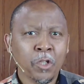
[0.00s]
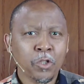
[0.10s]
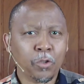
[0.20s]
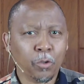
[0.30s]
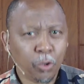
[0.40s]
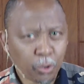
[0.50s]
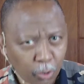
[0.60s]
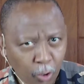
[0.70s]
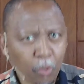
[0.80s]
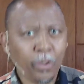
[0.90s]
to
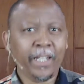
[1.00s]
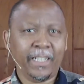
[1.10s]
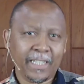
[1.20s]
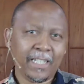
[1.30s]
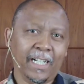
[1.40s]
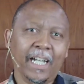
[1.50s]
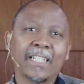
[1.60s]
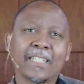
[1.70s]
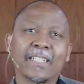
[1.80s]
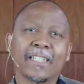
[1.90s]
grow in
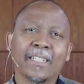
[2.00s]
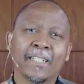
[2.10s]
Christ,